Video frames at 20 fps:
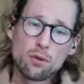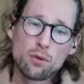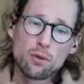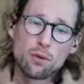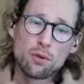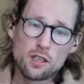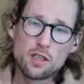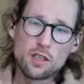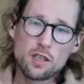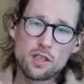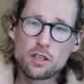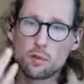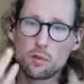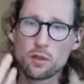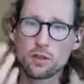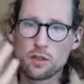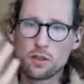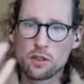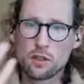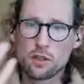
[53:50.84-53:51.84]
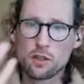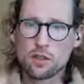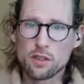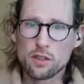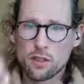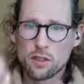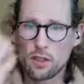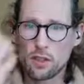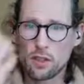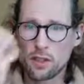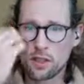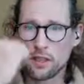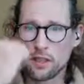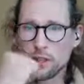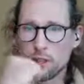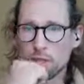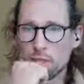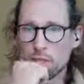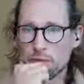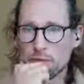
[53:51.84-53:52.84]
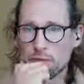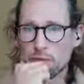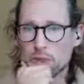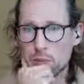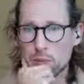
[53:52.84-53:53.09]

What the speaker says: per organization what good looks like,